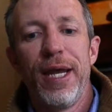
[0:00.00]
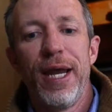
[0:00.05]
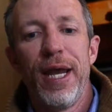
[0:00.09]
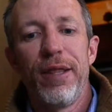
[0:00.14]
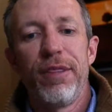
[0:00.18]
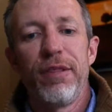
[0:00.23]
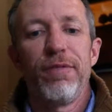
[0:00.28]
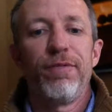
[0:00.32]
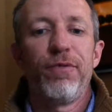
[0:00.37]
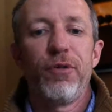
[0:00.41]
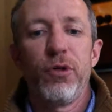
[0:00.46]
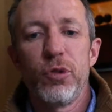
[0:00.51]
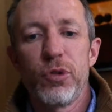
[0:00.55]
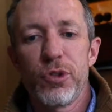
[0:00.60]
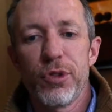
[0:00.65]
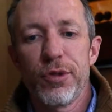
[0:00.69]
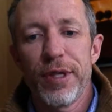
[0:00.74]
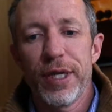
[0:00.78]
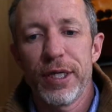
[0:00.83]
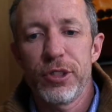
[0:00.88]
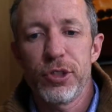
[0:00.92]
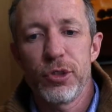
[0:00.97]
and the future
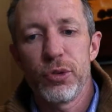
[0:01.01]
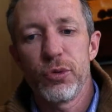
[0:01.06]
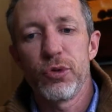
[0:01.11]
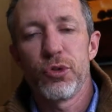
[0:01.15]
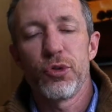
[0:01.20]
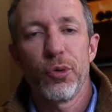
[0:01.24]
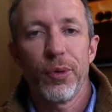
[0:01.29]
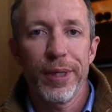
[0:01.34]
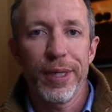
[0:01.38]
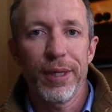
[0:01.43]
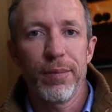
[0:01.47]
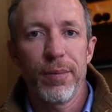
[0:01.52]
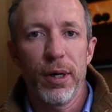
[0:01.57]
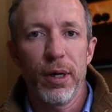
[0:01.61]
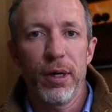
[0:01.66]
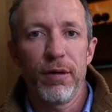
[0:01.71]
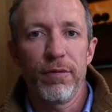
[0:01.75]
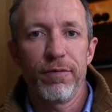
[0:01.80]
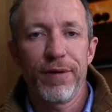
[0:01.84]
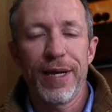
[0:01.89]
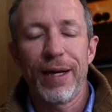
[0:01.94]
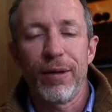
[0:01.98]
that you dream
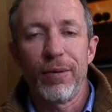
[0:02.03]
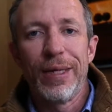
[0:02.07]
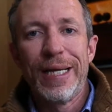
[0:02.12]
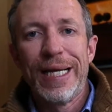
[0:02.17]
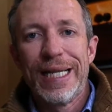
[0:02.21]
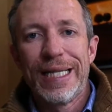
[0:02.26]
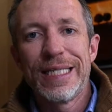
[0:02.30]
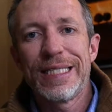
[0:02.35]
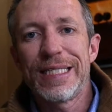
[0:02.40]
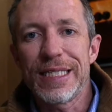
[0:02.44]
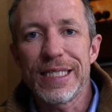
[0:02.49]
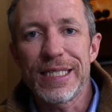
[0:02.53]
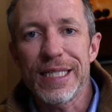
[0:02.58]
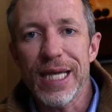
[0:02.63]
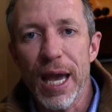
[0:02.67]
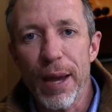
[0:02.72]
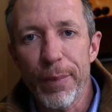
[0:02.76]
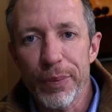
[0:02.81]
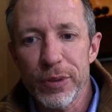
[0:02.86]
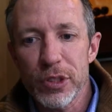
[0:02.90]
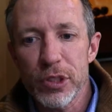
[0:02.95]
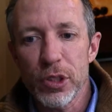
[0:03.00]
of. Now, this is
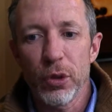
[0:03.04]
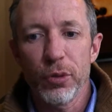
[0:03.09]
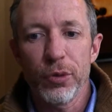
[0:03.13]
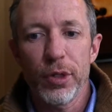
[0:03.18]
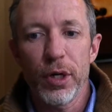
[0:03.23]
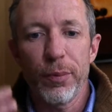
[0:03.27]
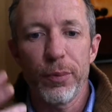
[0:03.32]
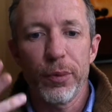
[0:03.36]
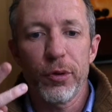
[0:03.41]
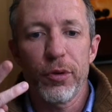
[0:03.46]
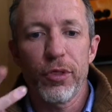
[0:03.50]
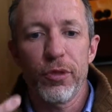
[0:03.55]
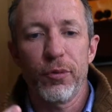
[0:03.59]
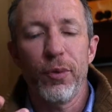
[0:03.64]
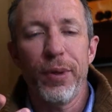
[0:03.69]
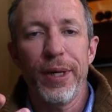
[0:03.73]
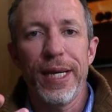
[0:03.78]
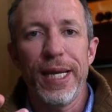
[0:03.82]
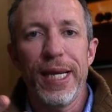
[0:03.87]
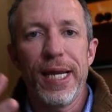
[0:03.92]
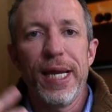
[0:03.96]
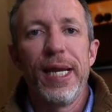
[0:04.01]
episode number
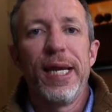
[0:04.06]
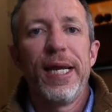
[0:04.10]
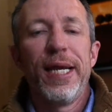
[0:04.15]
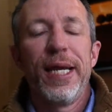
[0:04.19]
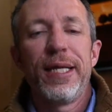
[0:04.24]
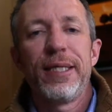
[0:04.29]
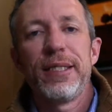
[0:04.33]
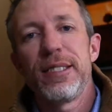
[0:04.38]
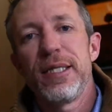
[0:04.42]
3, and